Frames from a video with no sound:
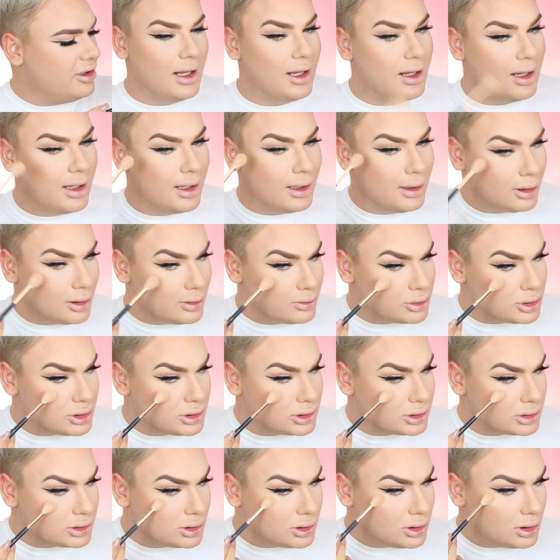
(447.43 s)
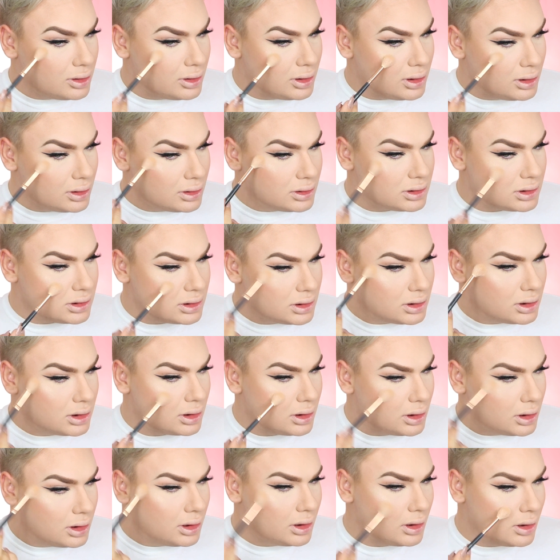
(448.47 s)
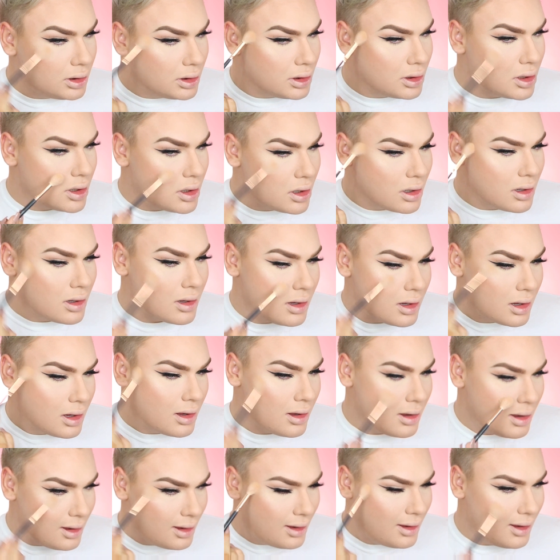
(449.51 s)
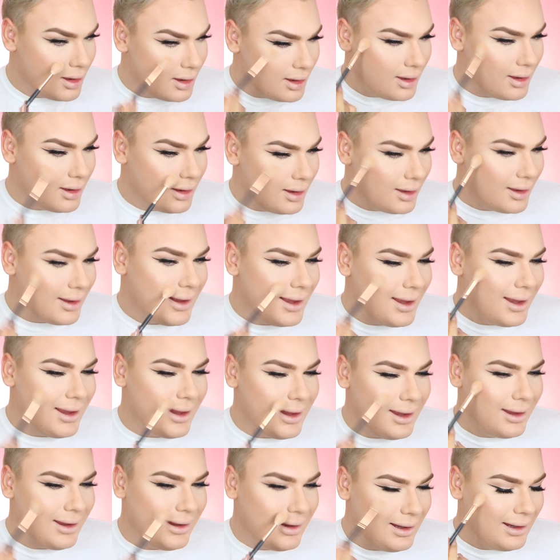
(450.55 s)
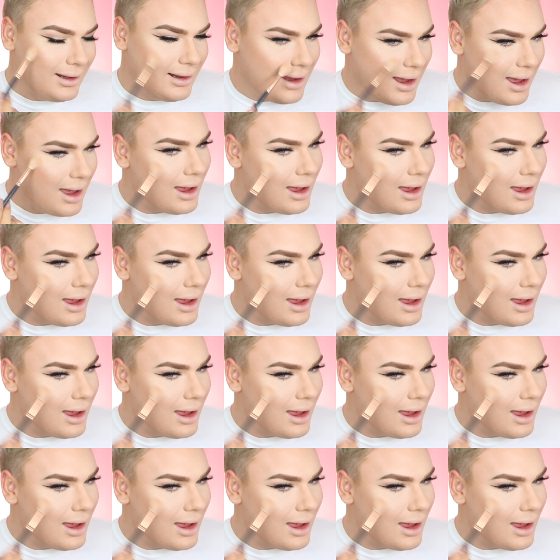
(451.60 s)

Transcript: And I'm just going to... Hey,